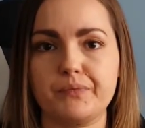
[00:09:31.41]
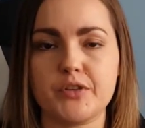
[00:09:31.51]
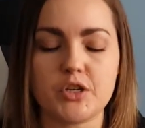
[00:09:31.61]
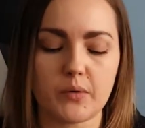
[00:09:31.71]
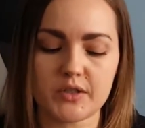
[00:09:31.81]

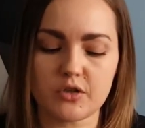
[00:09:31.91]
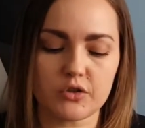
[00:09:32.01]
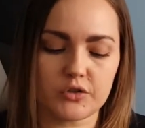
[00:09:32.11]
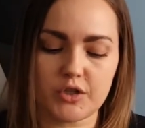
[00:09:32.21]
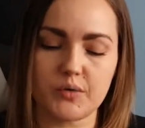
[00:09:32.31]
It's
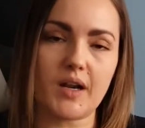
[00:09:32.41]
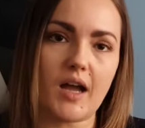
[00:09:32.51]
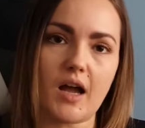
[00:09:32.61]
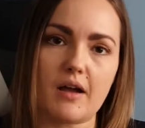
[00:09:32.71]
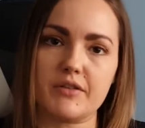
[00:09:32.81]
not
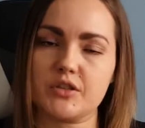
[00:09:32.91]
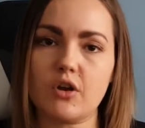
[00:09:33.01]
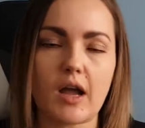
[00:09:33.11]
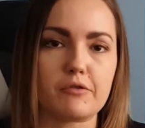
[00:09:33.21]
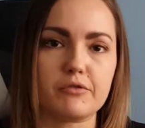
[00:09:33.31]
2.5, it's
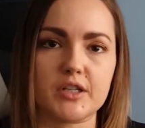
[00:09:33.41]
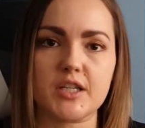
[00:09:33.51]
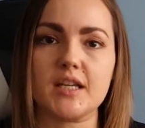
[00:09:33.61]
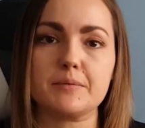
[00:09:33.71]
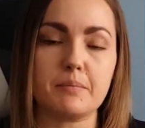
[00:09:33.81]
not average,
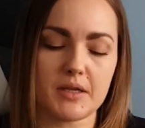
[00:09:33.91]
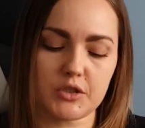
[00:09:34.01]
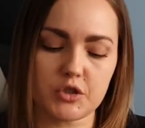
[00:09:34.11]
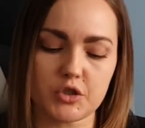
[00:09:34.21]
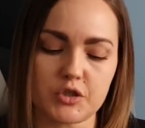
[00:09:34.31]
it's
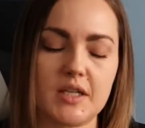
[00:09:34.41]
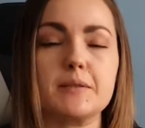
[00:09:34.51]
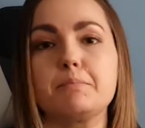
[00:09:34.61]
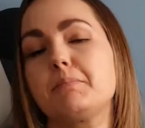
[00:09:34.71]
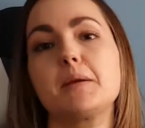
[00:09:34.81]
a
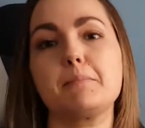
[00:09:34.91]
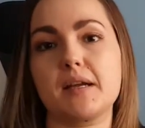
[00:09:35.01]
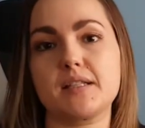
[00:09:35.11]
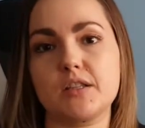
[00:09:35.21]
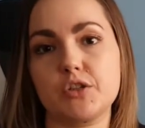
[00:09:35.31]
bit
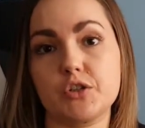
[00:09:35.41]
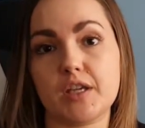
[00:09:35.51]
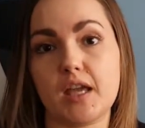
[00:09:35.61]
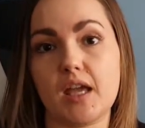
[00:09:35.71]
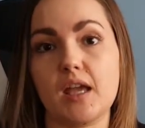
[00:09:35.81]
better than
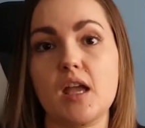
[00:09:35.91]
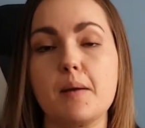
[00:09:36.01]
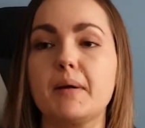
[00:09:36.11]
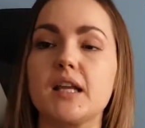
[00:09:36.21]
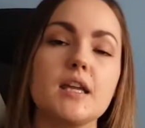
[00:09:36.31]
okay,
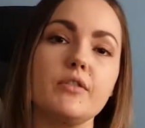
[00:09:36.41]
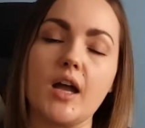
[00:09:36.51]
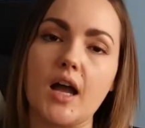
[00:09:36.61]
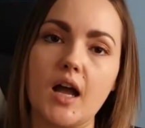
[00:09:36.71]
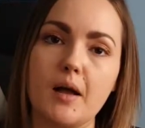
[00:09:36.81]
but I gave it a
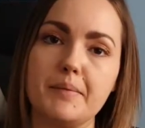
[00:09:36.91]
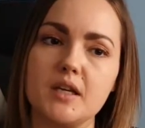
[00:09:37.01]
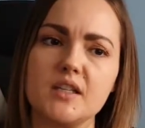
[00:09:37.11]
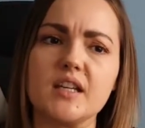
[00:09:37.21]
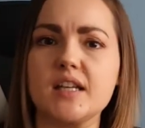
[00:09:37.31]
heart
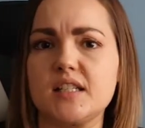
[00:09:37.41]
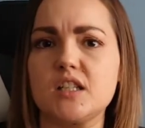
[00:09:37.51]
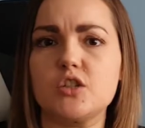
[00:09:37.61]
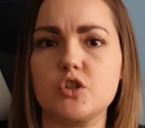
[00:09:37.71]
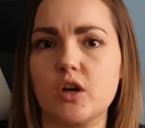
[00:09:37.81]
because I did
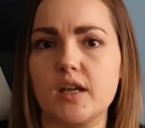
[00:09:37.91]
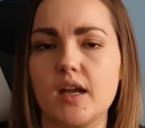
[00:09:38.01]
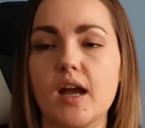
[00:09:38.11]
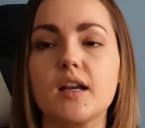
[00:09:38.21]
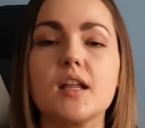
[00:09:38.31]
enjoy it,
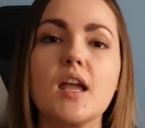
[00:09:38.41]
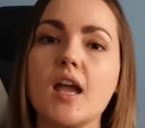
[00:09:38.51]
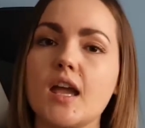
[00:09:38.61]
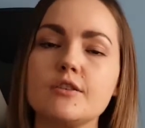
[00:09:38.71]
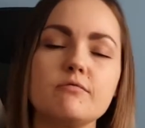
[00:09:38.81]
and
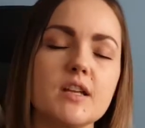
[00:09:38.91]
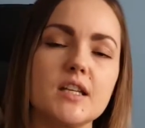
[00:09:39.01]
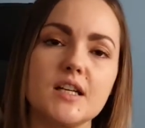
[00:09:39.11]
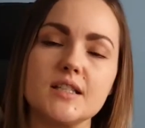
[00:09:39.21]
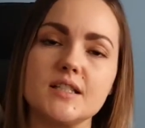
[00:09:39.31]
it's really
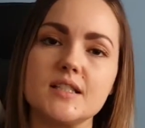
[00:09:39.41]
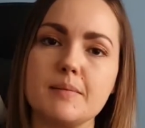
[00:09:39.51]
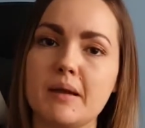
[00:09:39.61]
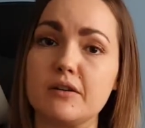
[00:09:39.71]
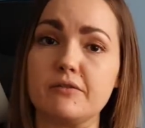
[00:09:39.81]
nice to see
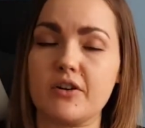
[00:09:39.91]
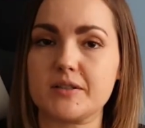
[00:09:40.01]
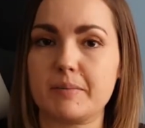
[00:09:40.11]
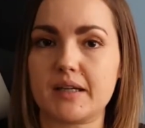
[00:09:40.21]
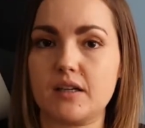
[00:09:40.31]
Megan Fox
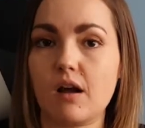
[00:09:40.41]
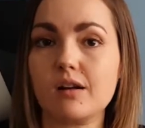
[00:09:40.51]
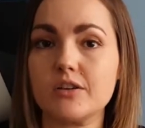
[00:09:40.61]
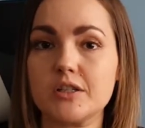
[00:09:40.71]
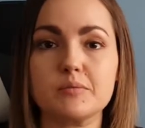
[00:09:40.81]
back in
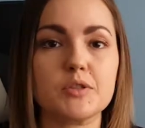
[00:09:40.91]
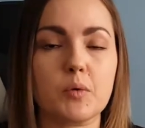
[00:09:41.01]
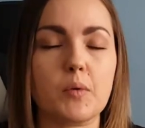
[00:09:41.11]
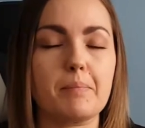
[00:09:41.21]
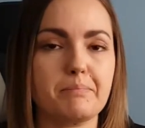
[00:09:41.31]
horror, so we
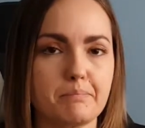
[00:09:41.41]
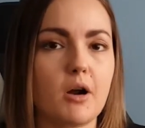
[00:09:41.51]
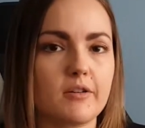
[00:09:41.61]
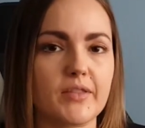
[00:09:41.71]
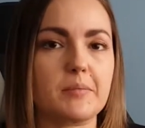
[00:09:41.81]
want
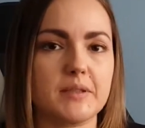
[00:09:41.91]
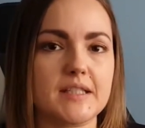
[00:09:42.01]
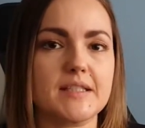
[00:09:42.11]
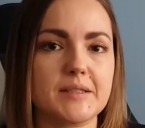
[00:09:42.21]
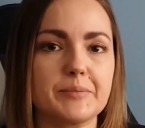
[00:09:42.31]
more of that,
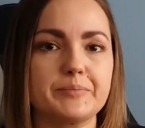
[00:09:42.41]
please.